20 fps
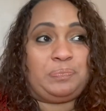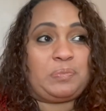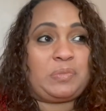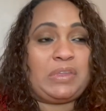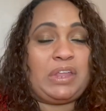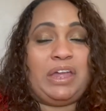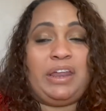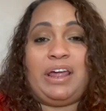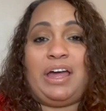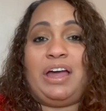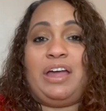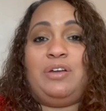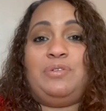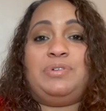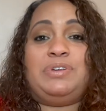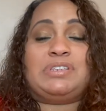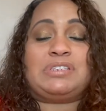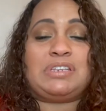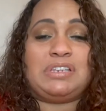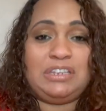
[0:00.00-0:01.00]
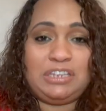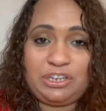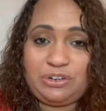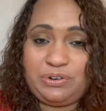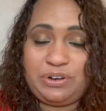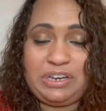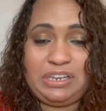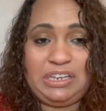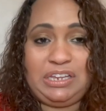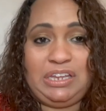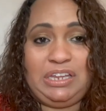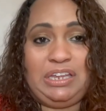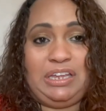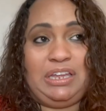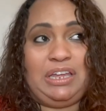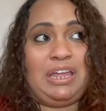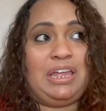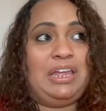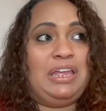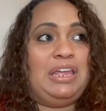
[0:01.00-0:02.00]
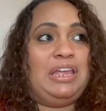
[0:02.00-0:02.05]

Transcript: and I was literally